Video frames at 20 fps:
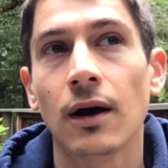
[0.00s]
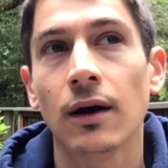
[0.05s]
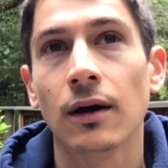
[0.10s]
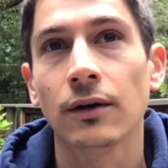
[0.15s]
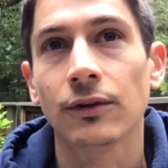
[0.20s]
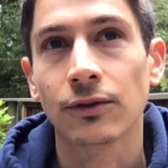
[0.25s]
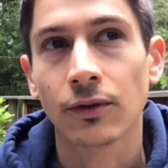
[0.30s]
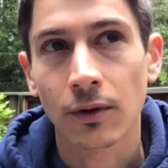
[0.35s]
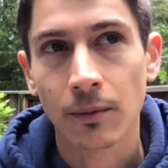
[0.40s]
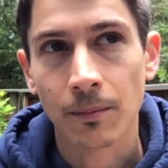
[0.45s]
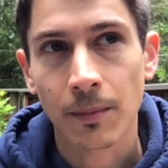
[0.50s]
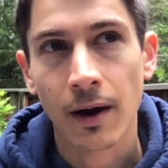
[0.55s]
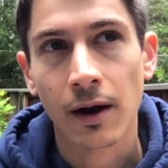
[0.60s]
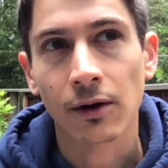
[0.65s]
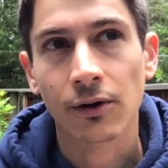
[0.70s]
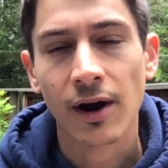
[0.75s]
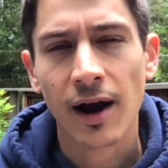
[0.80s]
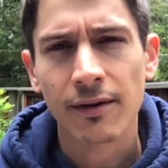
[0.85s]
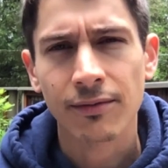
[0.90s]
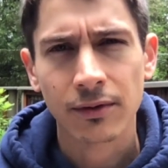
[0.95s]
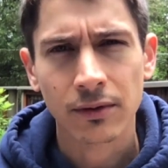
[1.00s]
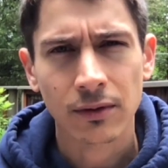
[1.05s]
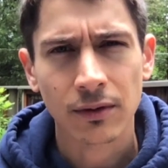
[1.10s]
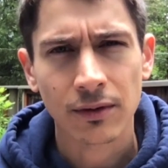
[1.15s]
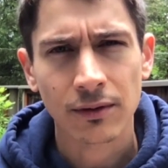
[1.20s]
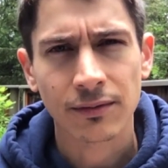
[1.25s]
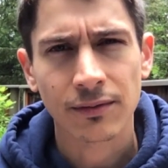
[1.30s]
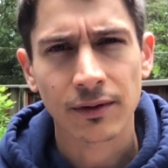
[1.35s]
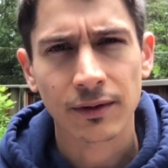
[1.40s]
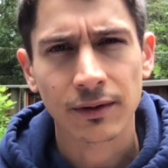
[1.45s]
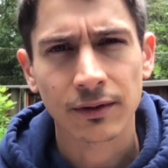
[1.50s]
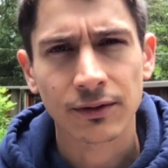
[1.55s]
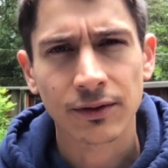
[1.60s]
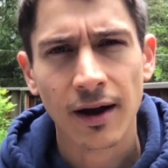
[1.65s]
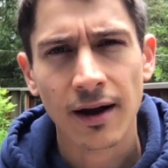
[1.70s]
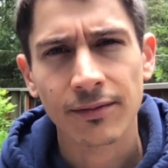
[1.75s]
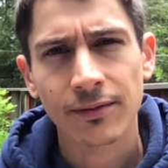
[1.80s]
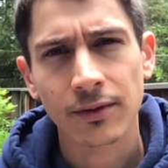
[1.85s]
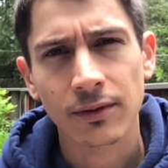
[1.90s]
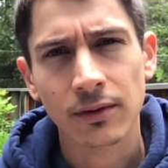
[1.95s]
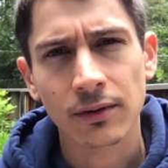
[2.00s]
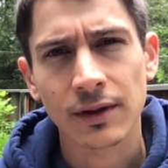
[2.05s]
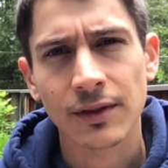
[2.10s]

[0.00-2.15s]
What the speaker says: So the biographical, the philosophical,